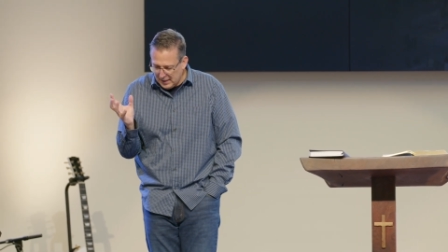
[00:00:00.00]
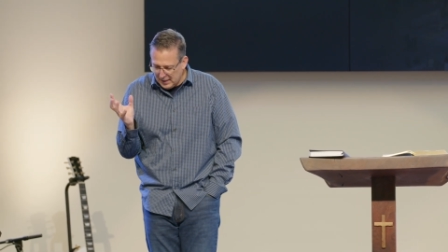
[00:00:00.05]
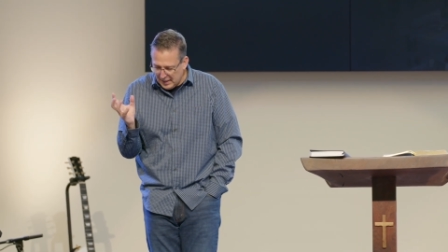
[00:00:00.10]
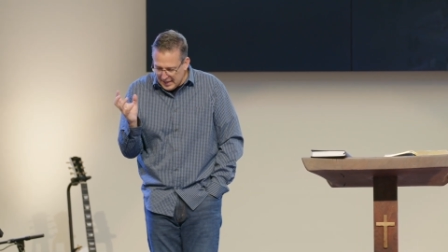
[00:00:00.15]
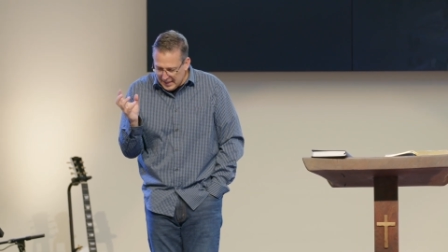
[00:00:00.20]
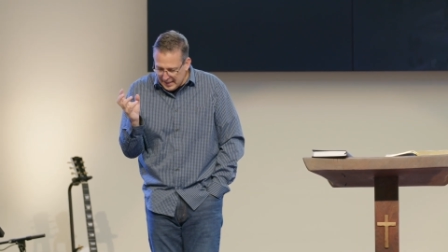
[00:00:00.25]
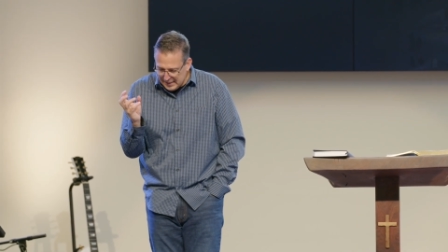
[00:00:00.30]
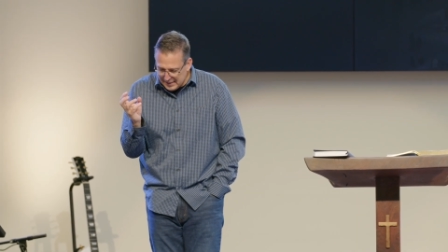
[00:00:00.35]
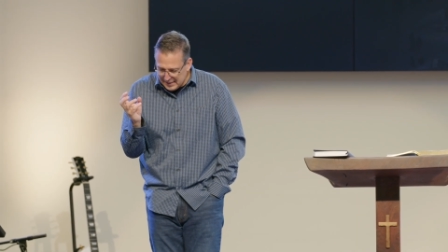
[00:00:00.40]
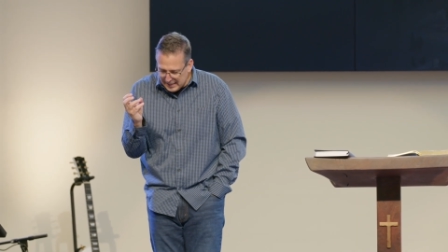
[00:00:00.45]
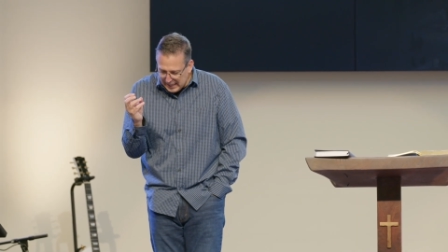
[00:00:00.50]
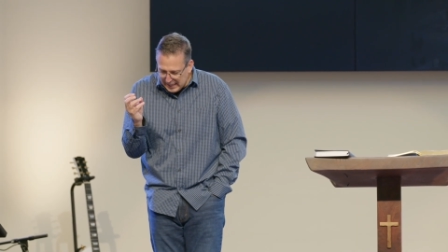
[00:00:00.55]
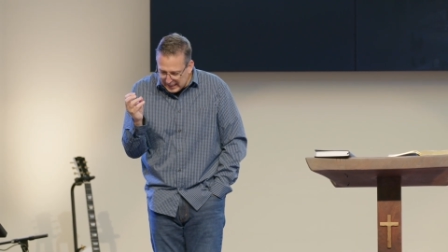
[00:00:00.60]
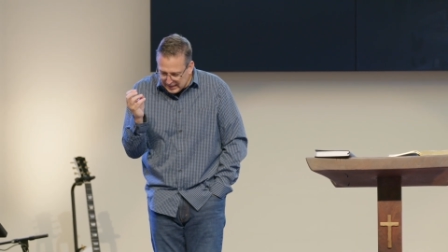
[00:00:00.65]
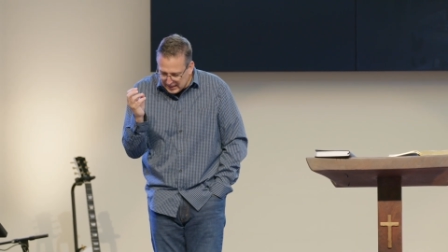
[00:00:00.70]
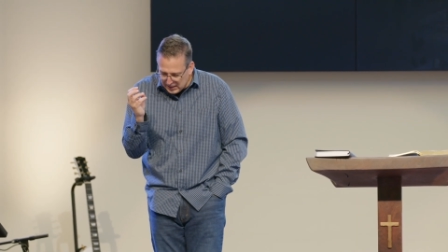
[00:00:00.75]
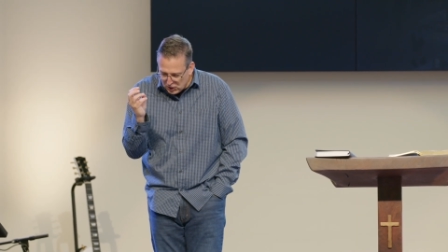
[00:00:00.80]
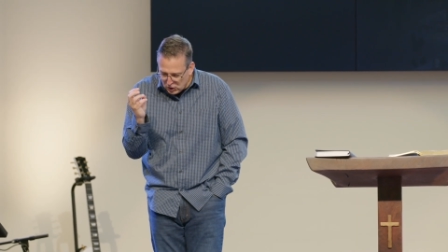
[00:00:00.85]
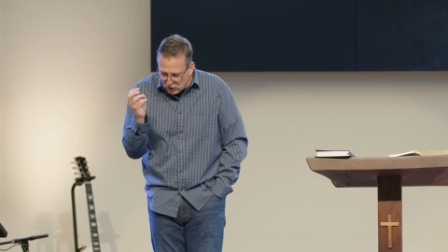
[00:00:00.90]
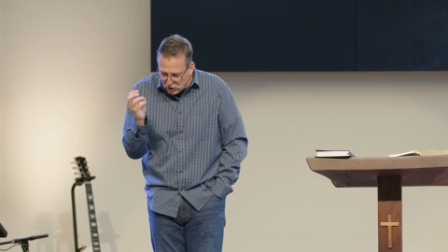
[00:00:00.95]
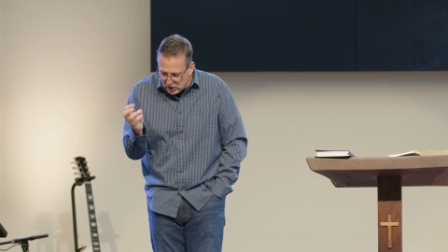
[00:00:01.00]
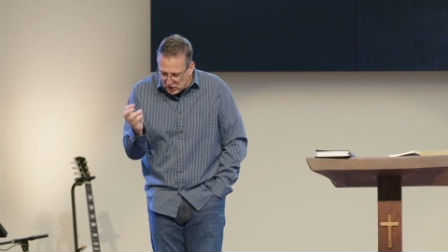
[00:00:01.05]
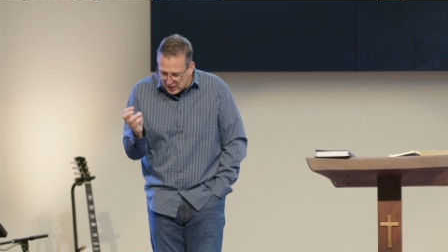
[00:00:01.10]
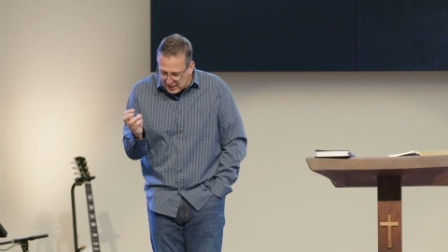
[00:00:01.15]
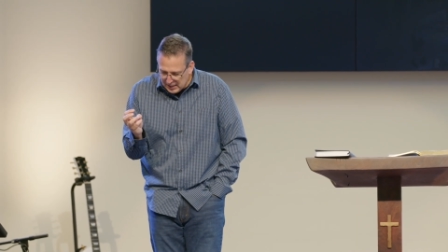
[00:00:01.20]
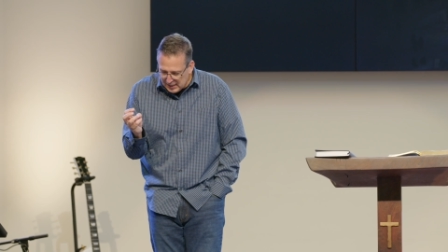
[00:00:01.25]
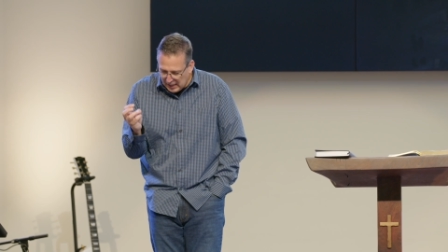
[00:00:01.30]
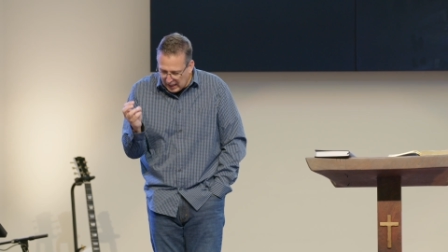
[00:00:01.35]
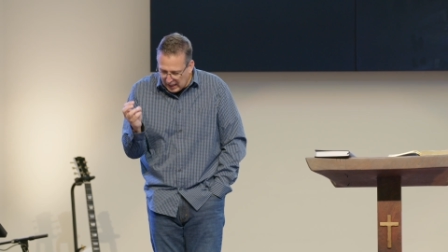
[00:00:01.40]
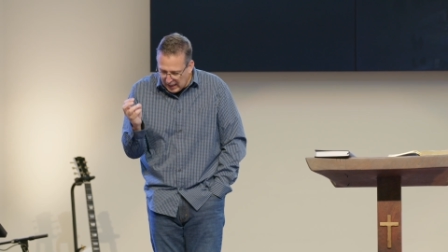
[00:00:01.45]
is that the
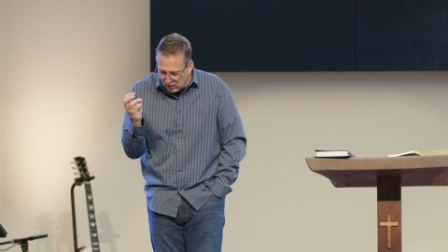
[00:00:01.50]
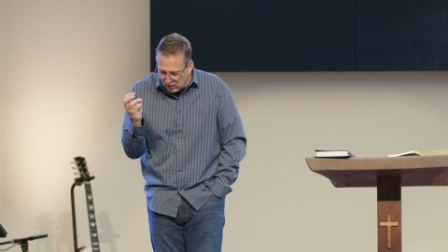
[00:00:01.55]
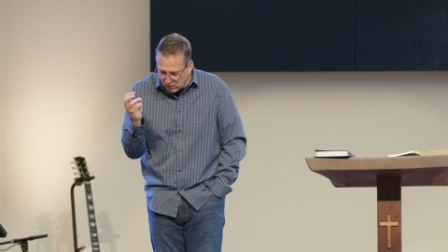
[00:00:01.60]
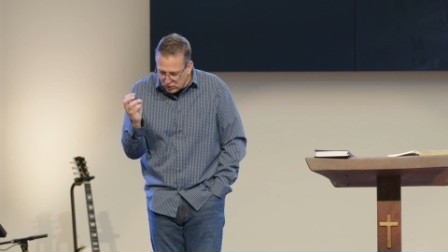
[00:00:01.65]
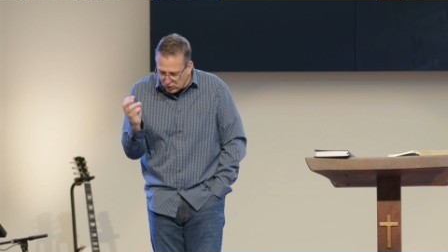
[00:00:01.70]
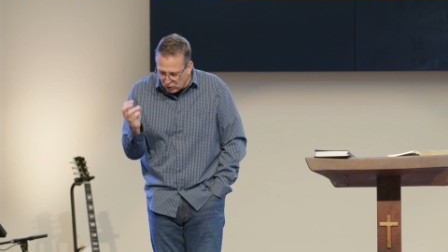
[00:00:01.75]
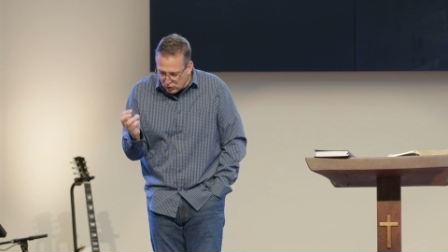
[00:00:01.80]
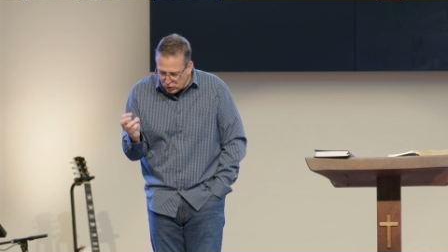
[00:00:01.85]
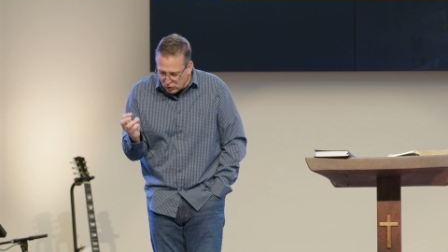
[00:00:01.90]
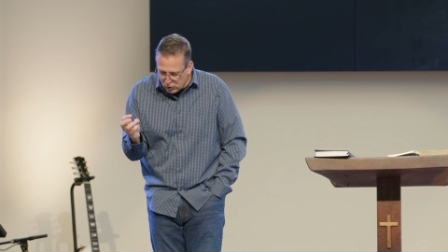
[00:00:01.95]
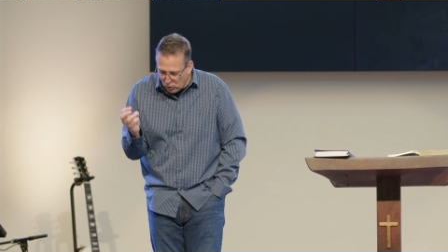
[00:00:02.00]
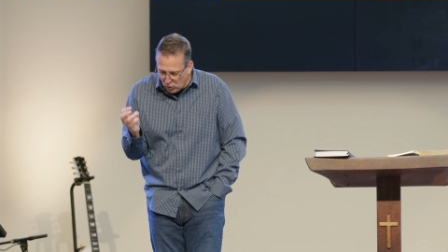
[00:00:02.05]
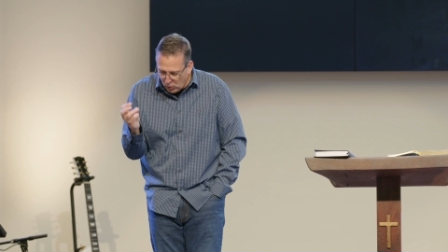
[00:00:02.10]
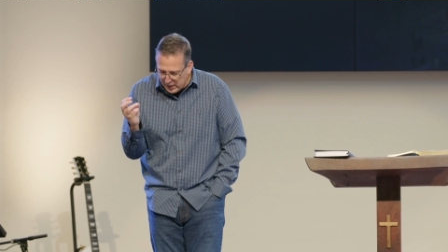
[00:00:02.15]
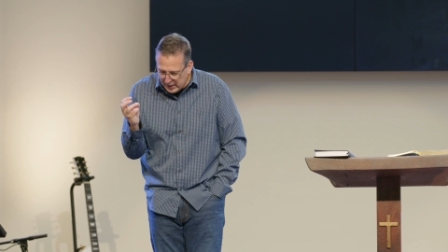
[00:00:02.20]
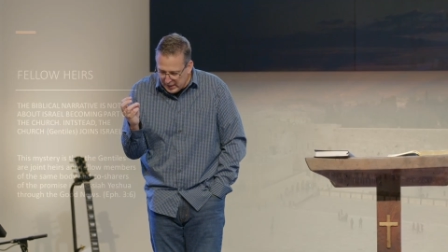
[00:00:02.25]
Gentiles are joint